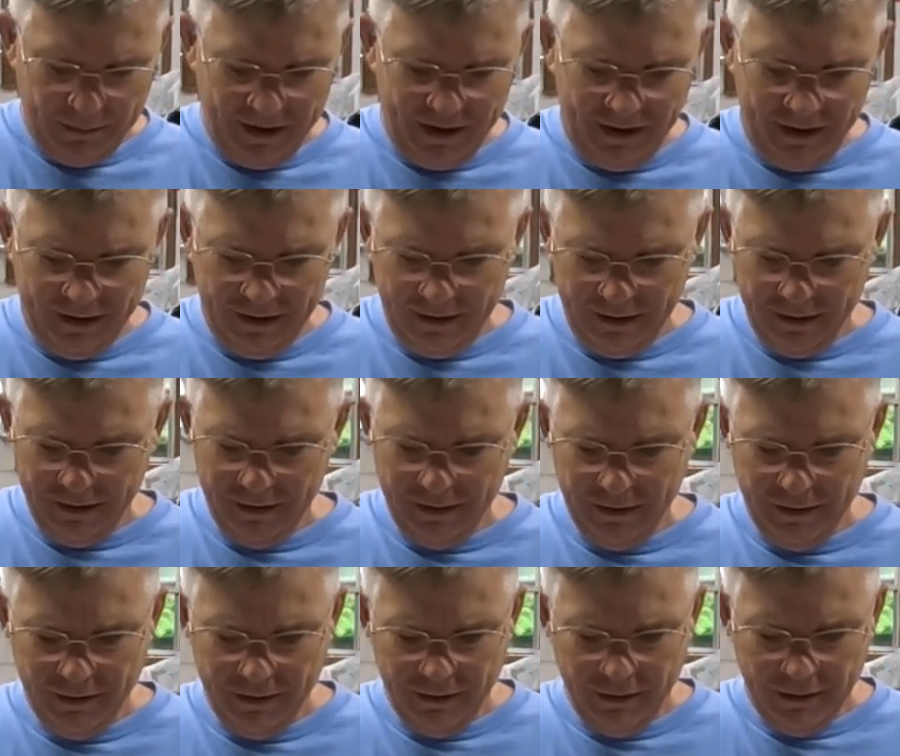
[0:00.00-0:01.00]
B,
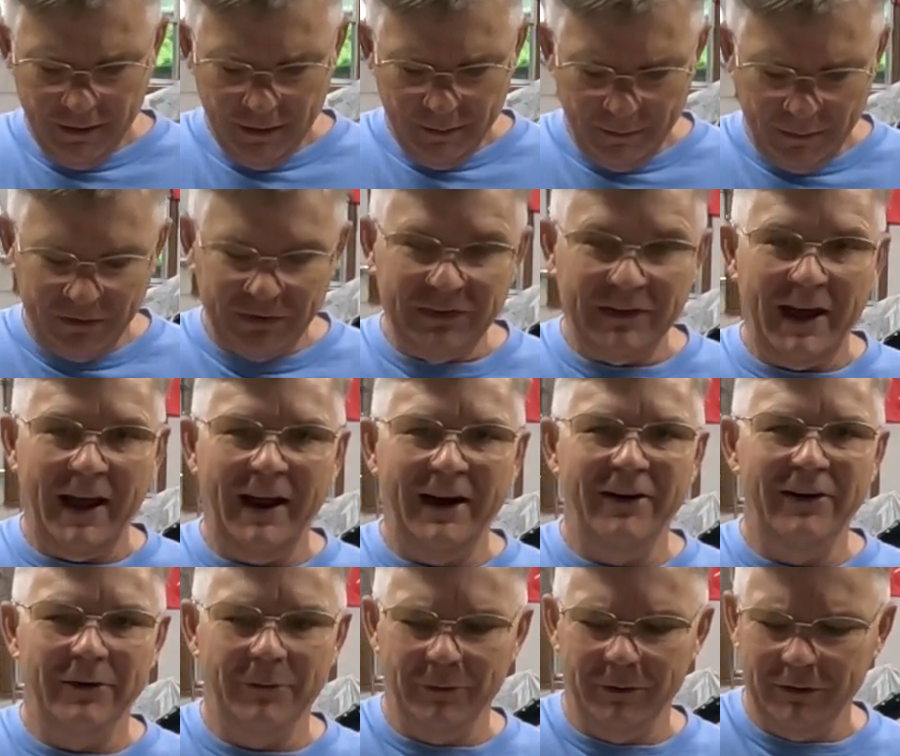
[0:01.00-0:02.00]
my
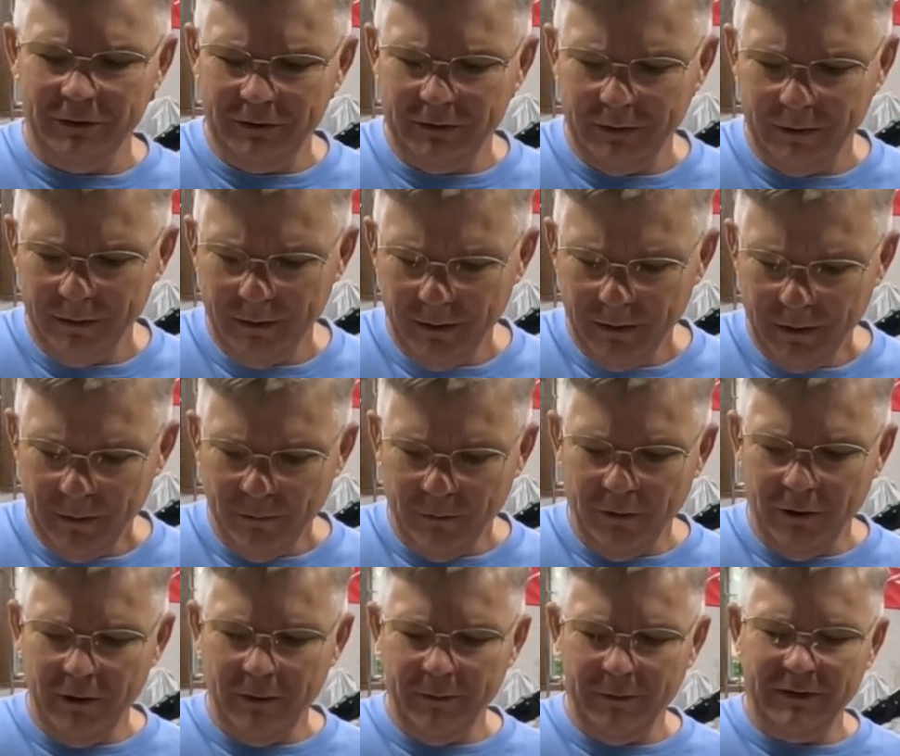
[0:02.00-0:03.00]
standard ones,
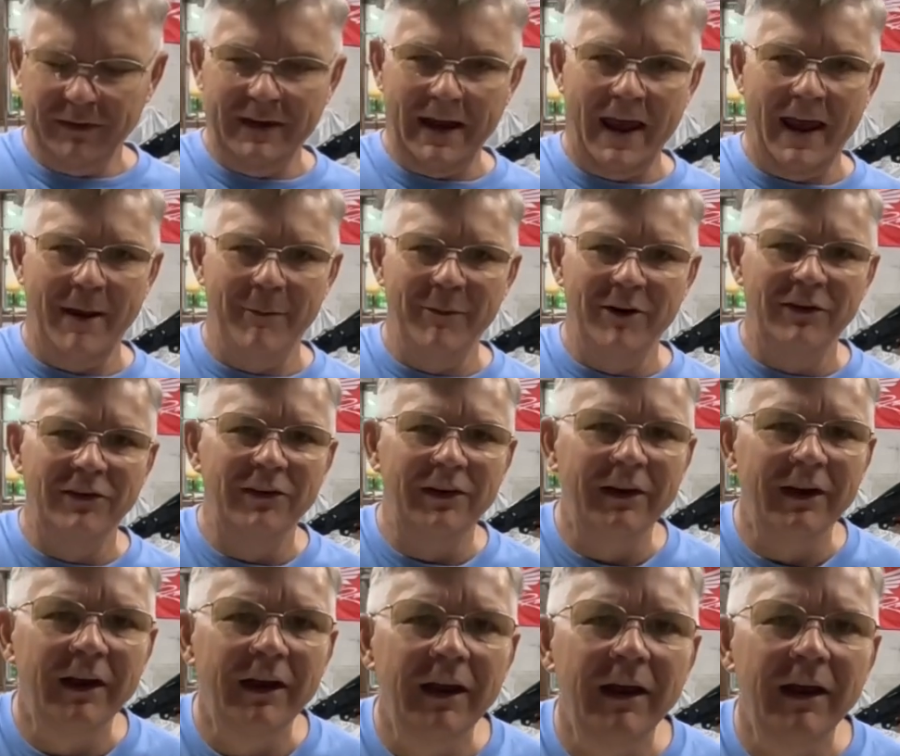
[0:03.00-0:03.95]
one was damaged,